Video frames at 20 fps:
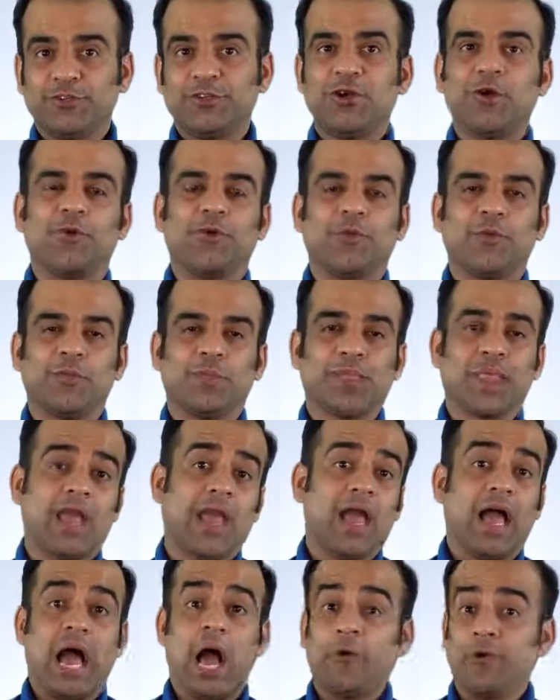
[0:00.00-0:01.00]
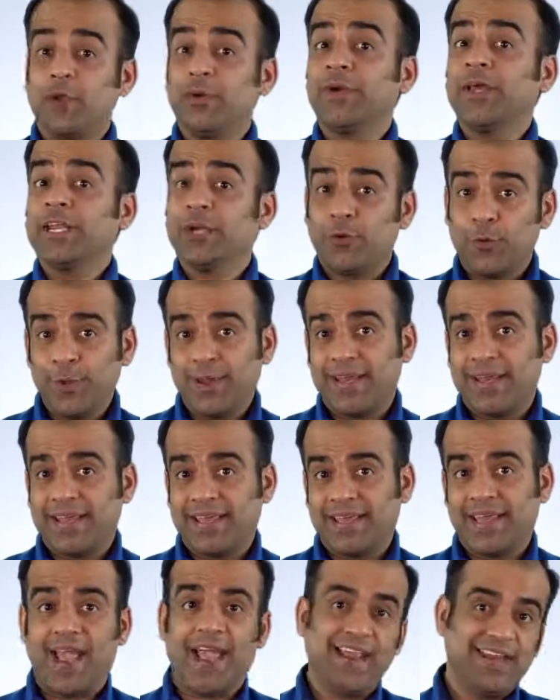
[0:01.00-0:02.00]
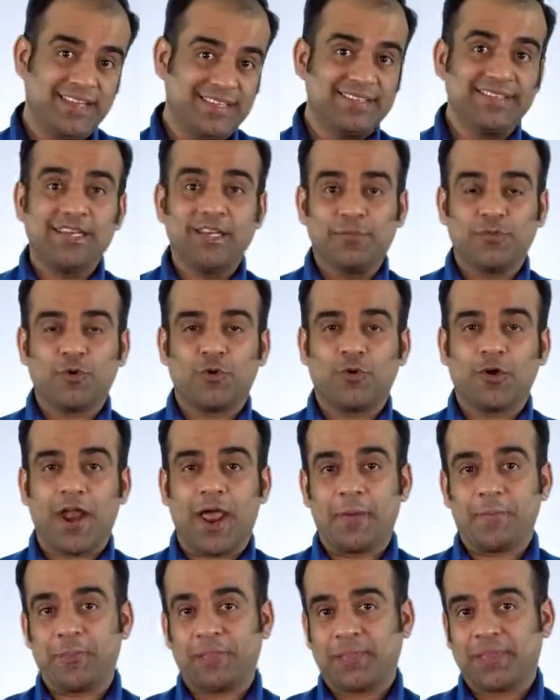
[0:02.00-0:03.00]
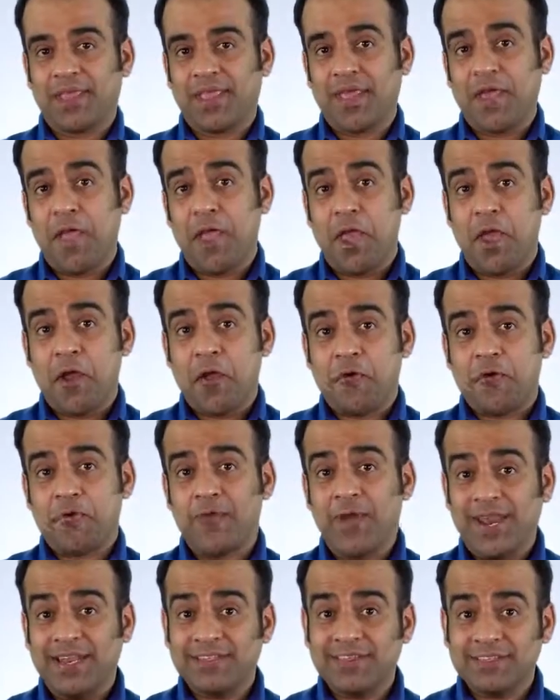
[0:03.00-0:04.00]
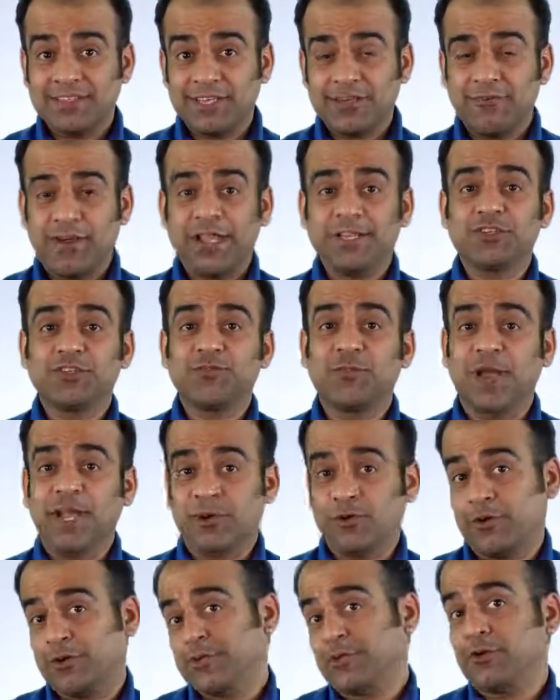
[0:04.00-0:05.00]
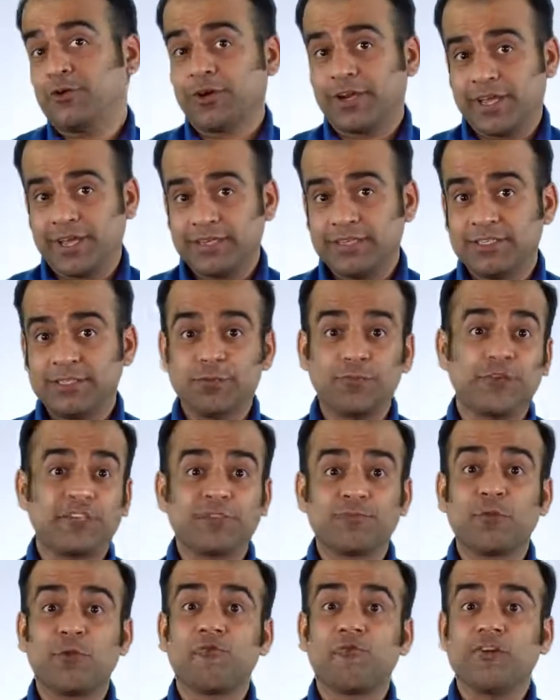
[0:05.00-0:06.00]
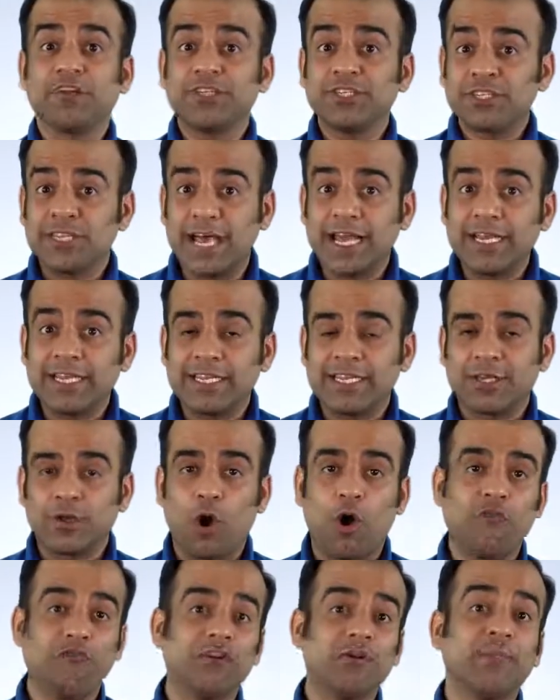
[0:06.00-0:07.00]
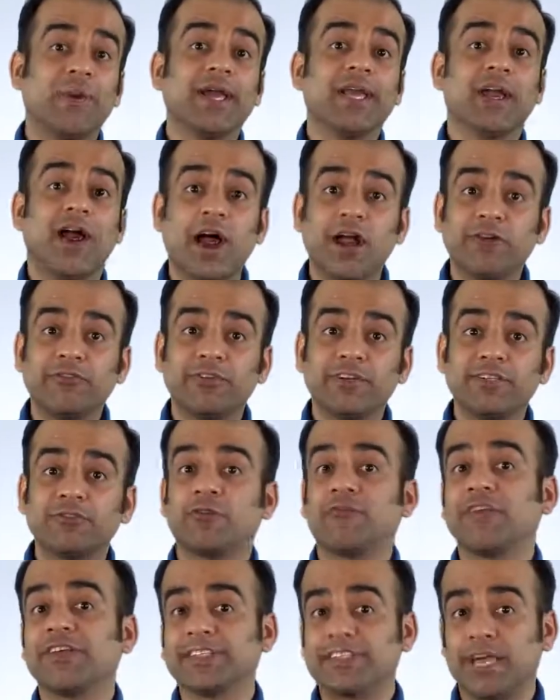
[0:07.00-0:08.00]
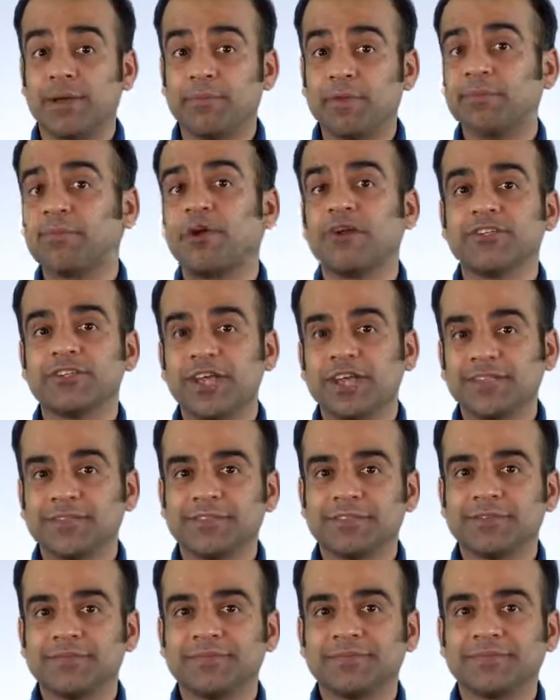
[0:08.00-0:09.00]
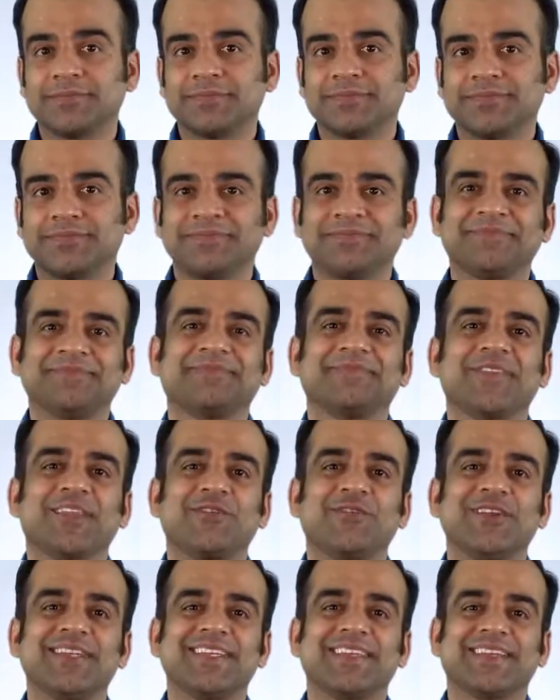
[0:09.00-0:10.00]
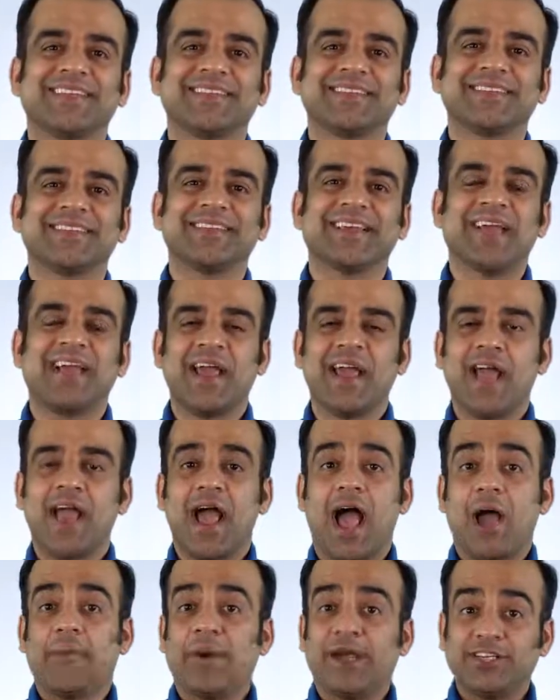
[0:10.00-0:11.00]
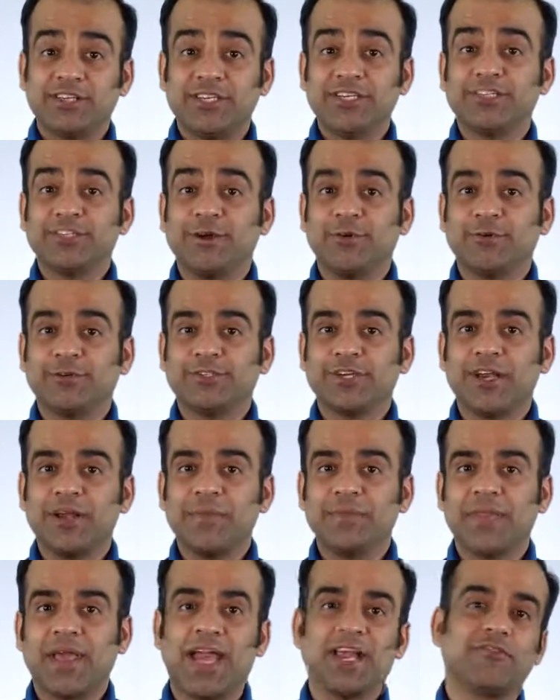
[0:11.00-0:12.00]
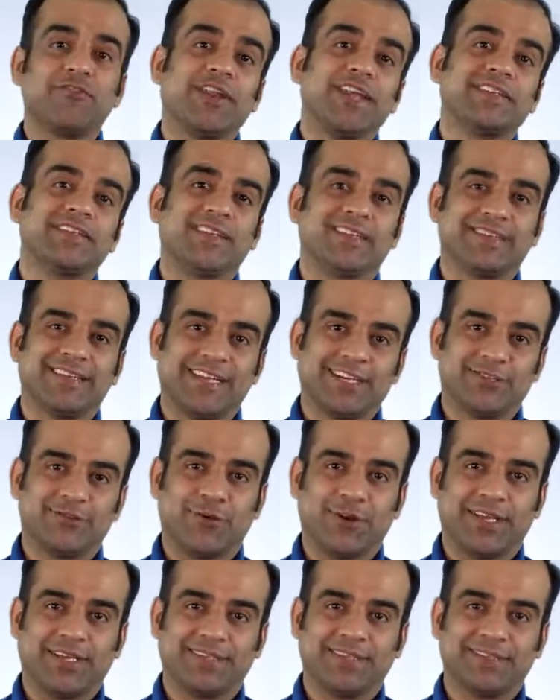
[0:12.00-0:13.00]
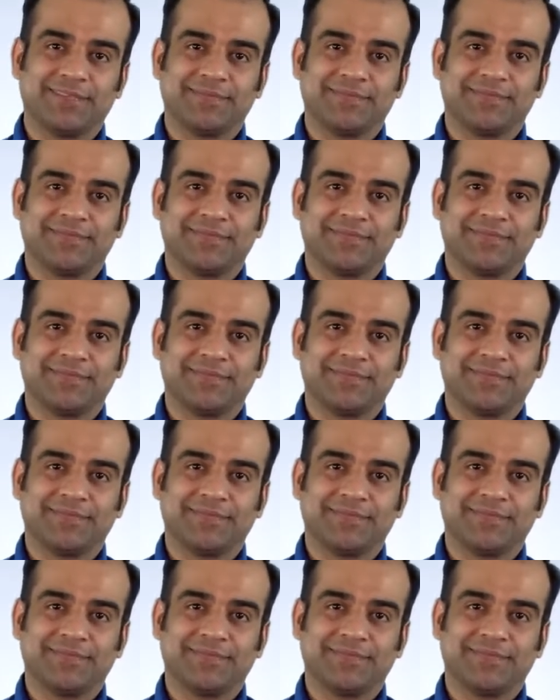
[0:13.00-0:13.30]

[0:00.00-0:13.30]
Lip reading: know how you can quickly and easily program Renesas Advanced microcontroller kits to explore functionality offered by hundreds of example projects? Greetings, I'm Ashish Ahuja at Renesas Electronics.